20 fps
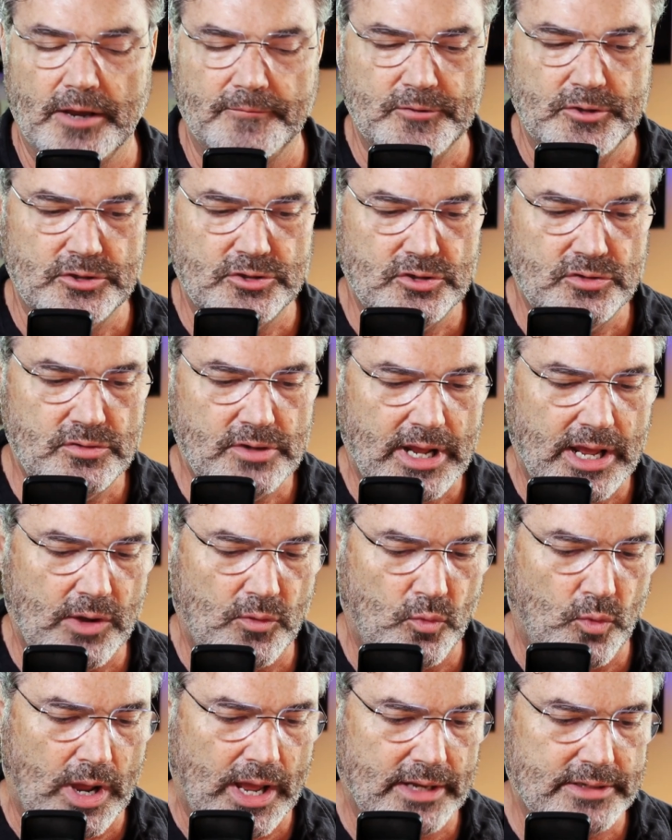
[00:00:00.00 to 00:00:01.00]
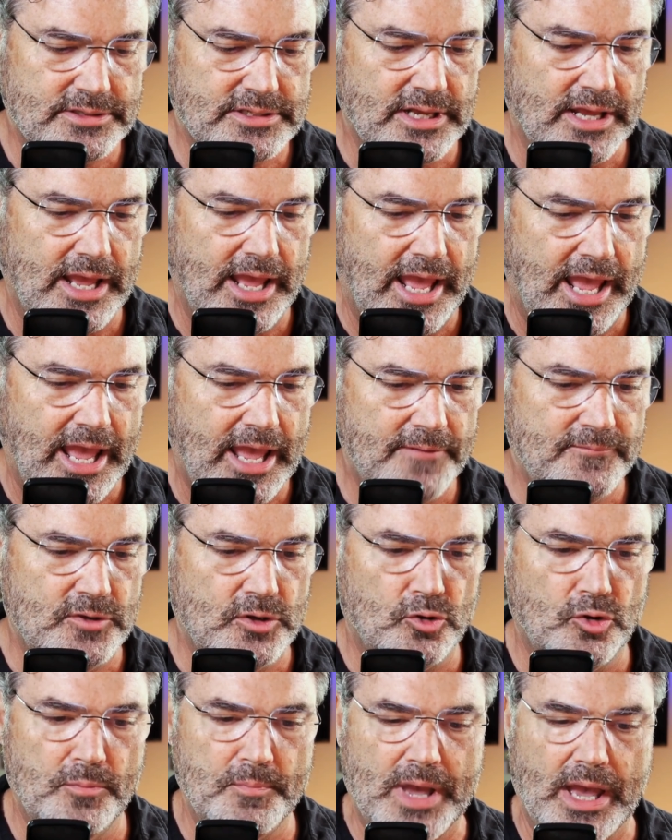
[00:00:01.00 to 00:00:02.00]
Now, if you do not want to have
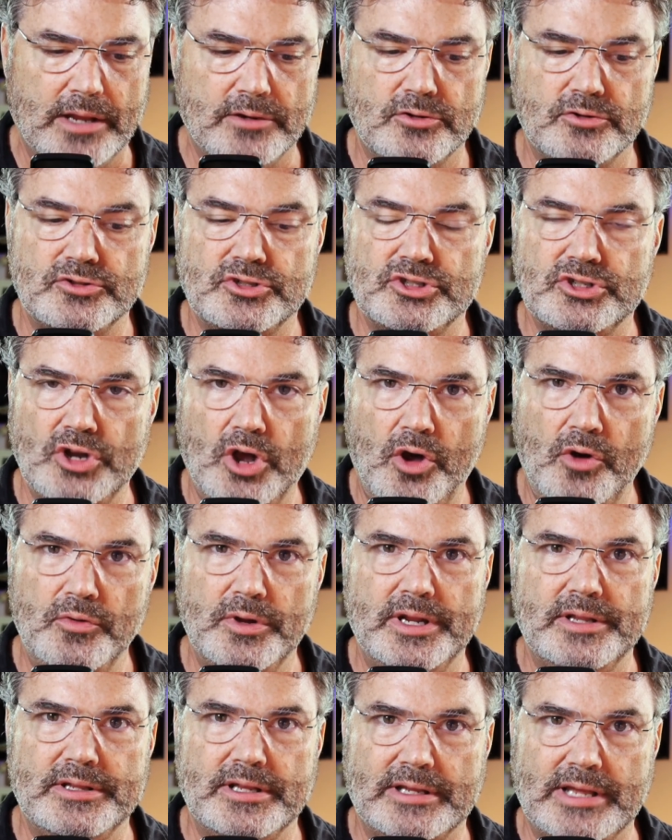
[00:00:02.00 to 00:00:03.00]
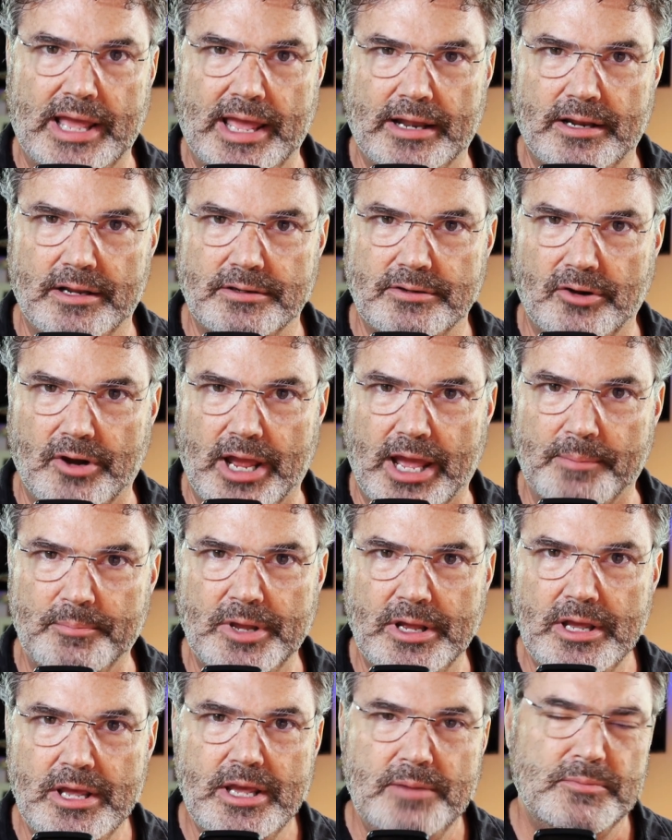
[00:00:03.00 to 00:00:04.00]
your reminders show in the calendar
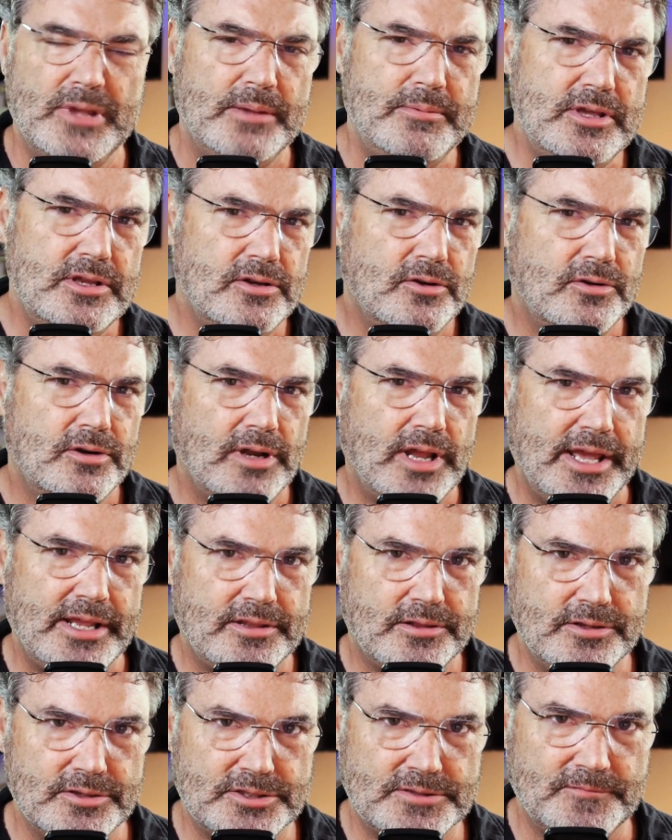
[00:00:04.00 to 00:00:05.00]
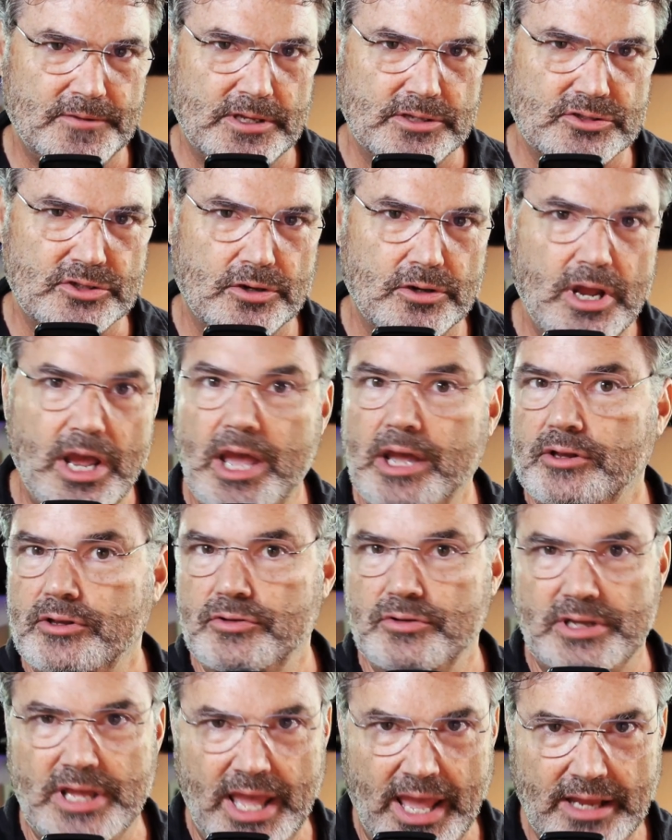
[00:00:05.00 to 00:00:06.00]
app, maybe you don't like this feature,
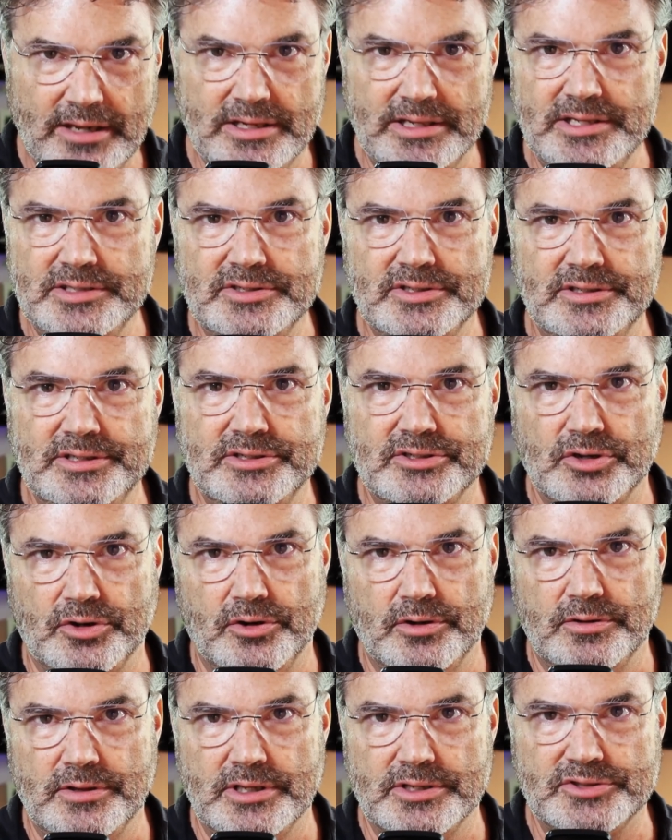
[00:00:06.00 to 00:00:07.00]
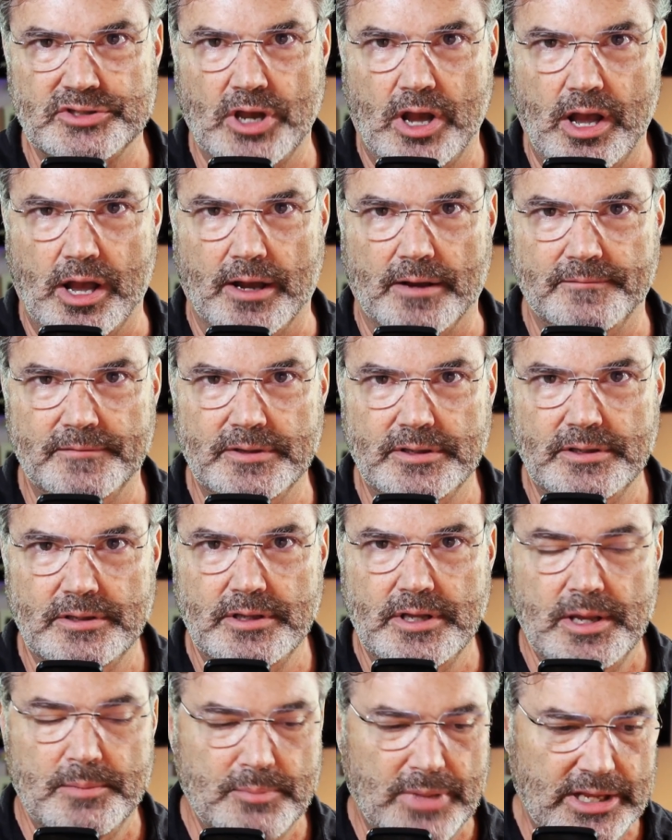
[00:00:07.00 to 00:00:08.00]
you can easily turn this off.
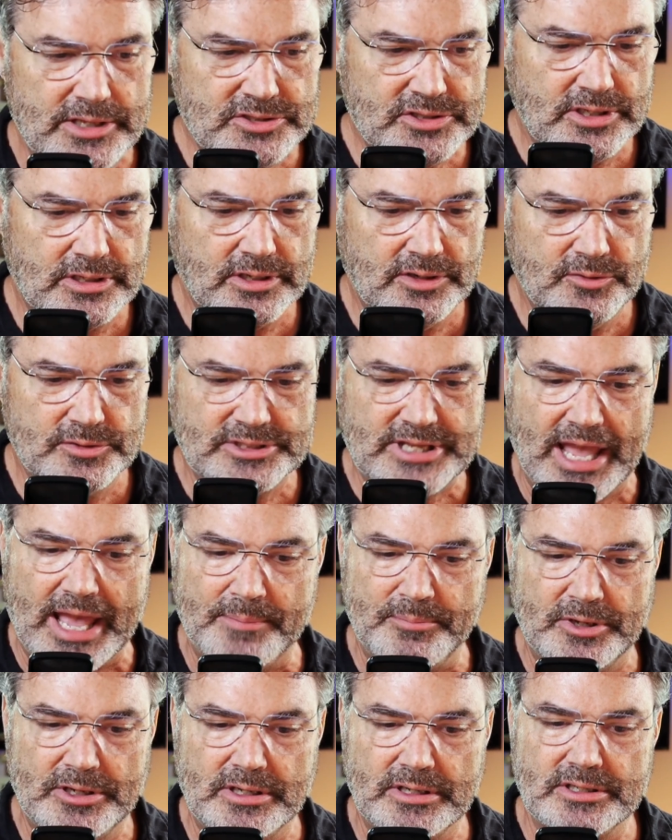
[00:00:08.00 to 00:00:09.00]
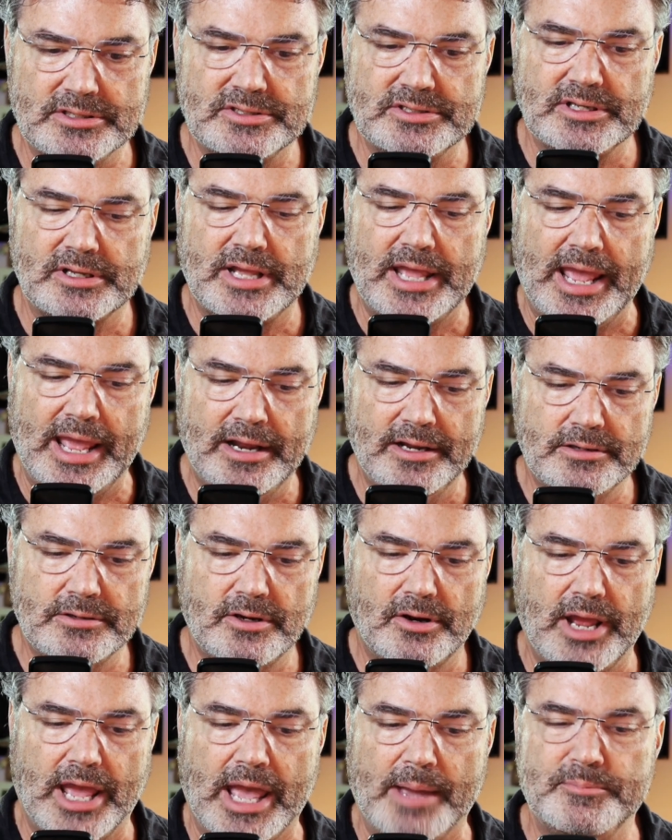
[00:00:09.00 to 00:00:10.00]
Basically what's happening is the
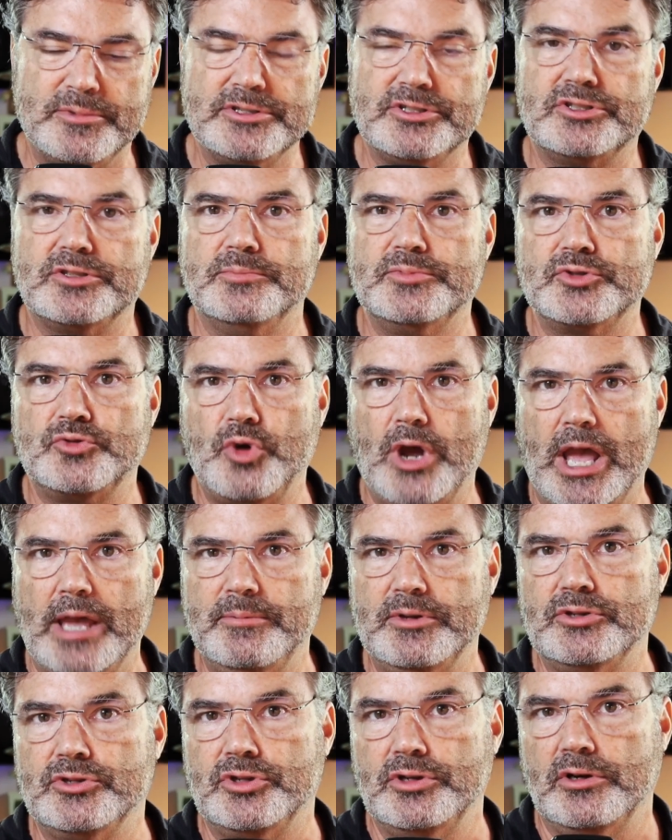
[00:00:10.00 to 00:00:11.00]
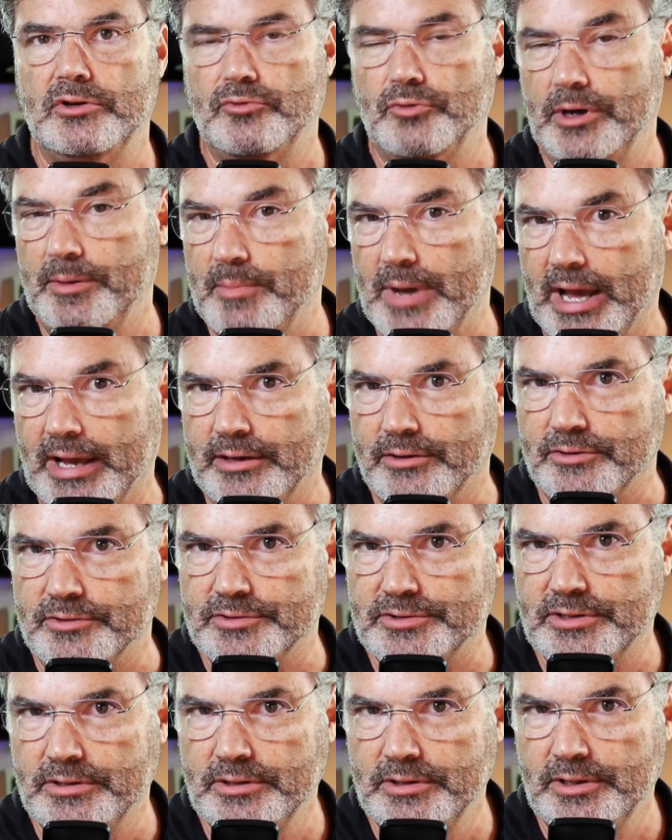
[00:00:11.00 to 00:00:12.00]
calendar app is subscribing to your
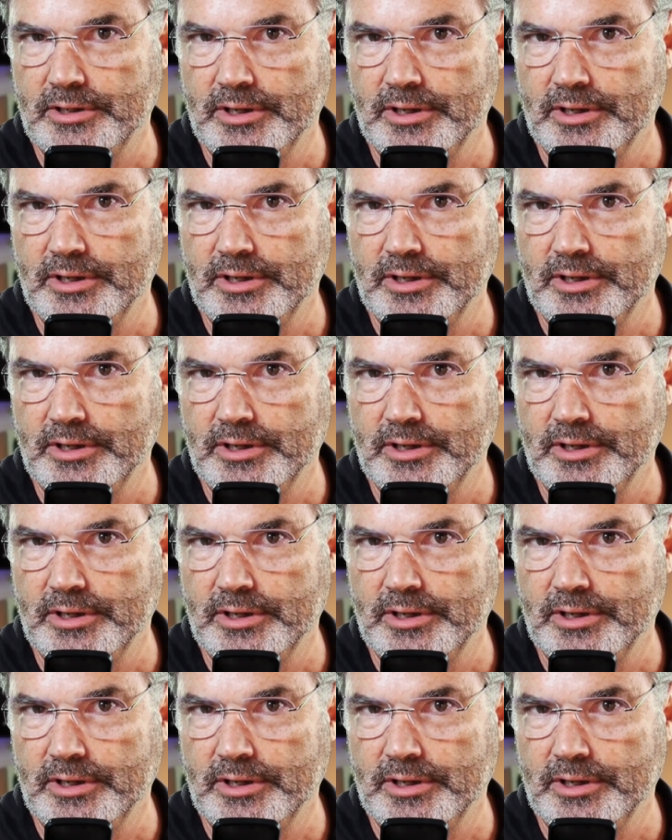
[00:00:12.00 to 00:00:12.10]
reminders.